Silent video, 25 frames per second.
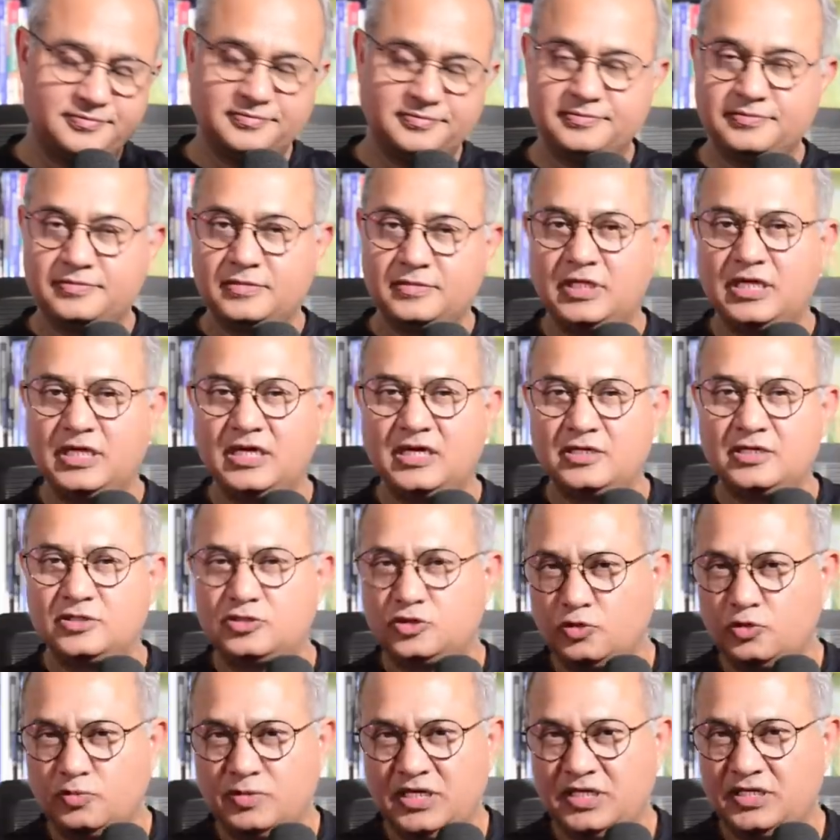there are so
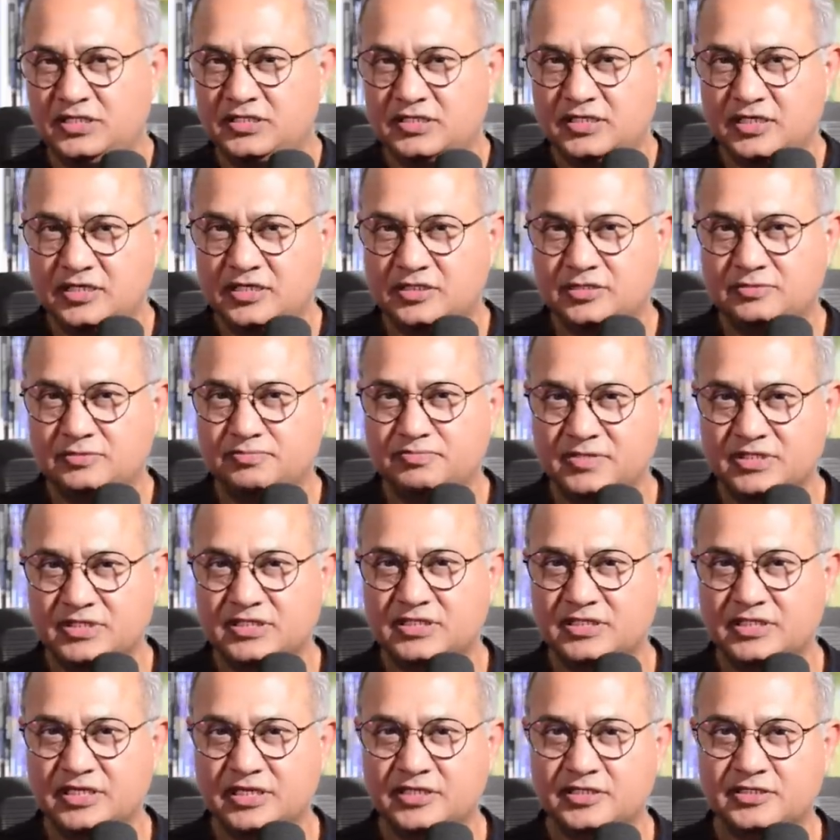many such
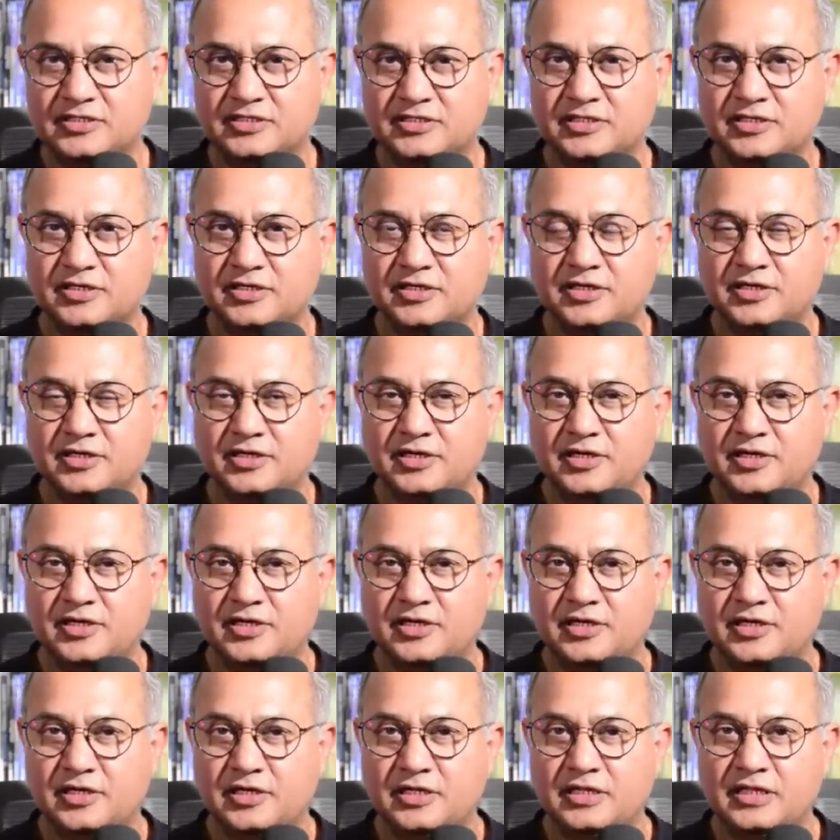mistakes
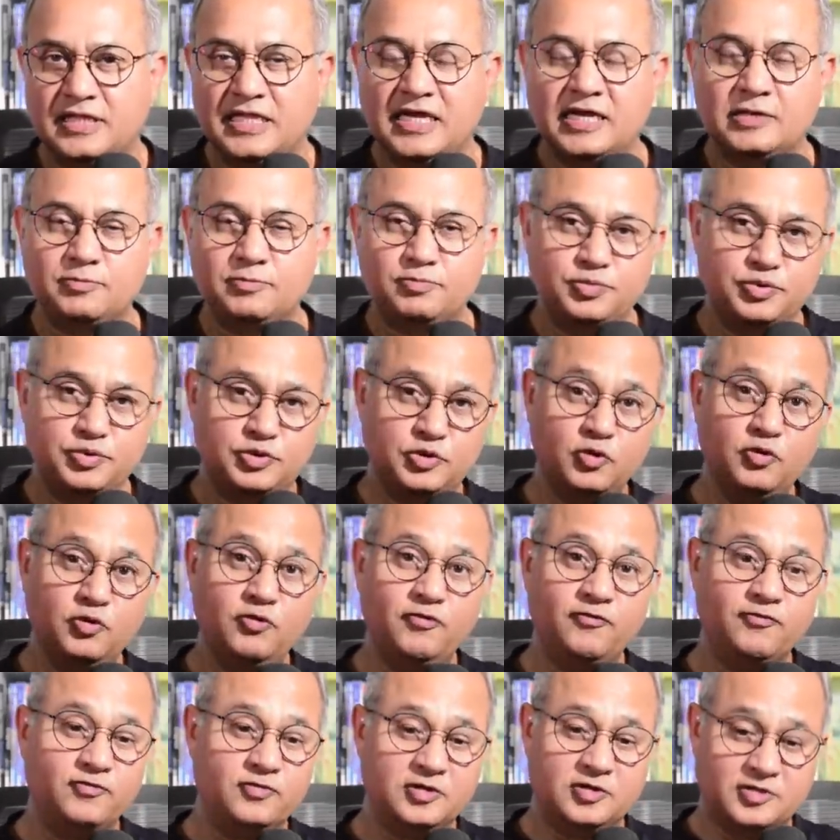that
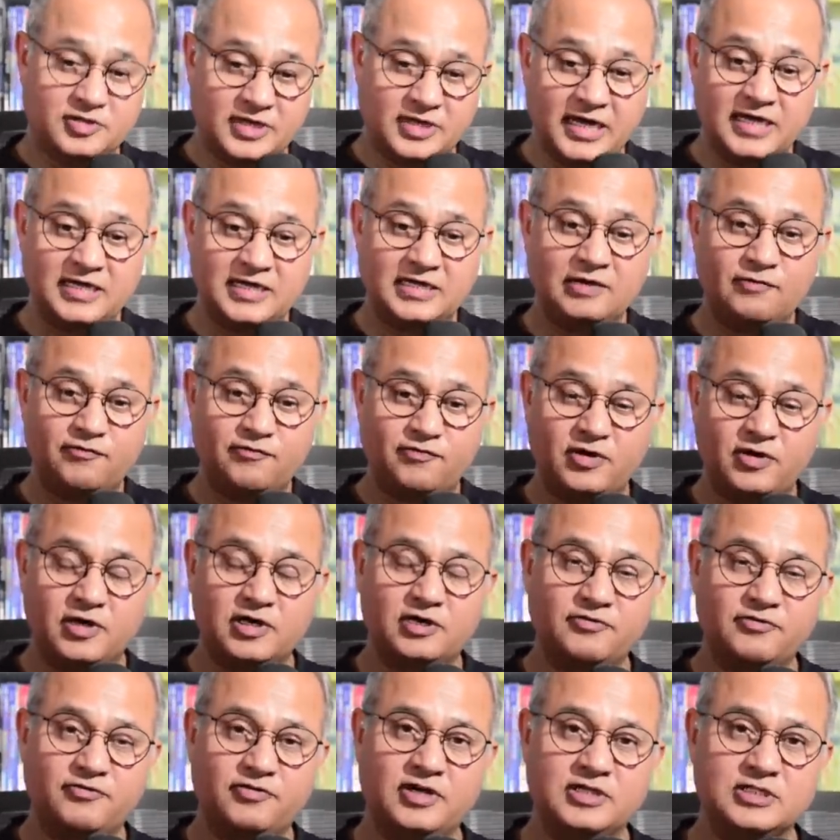proved right in front
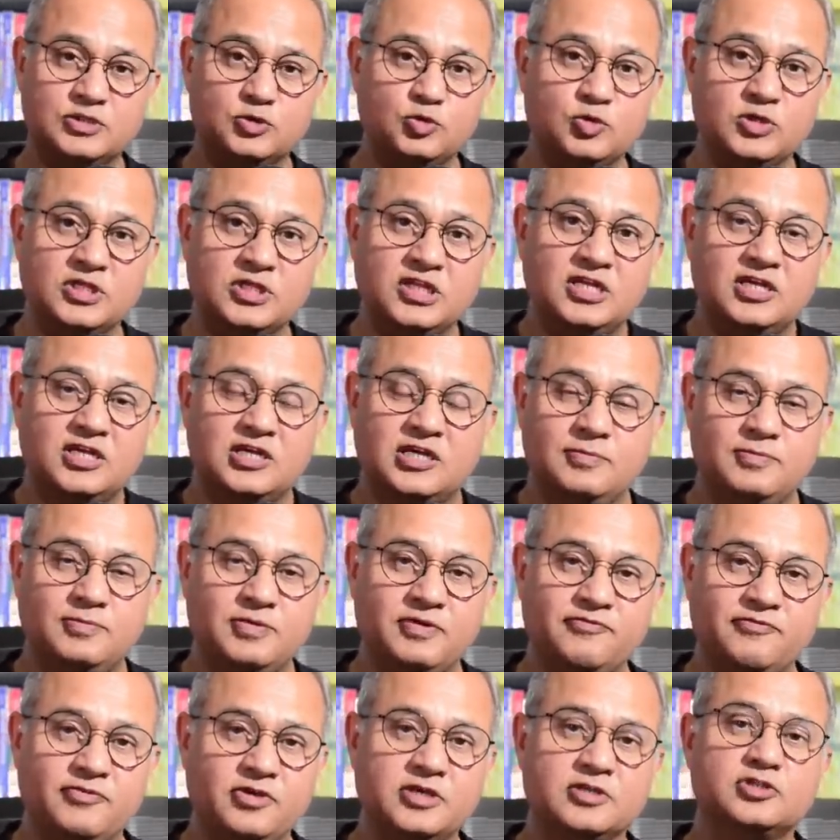of us within a couple of
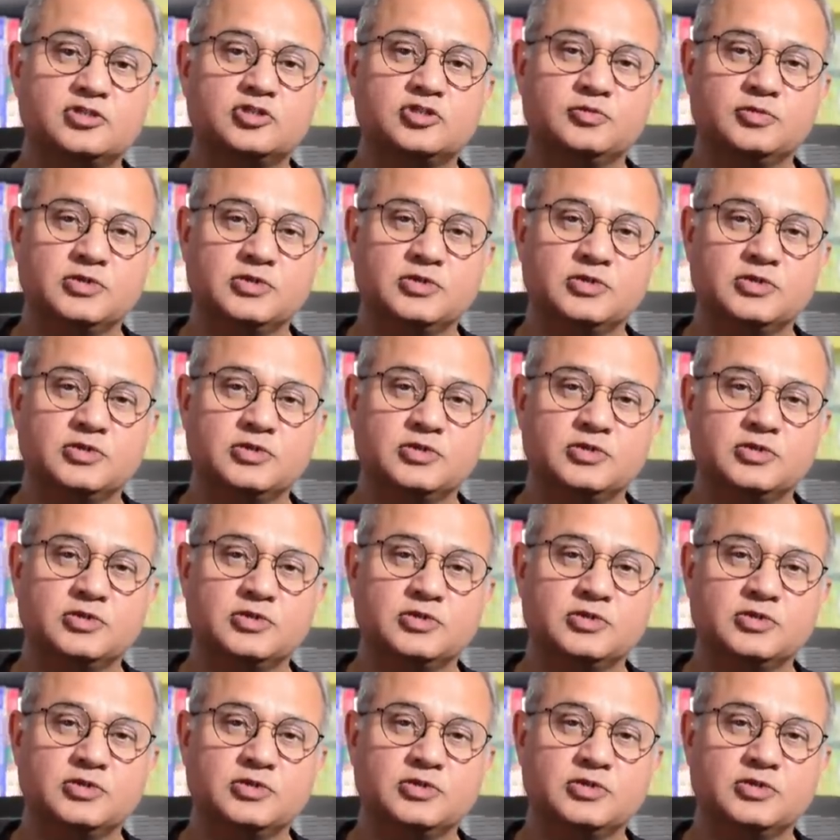years to be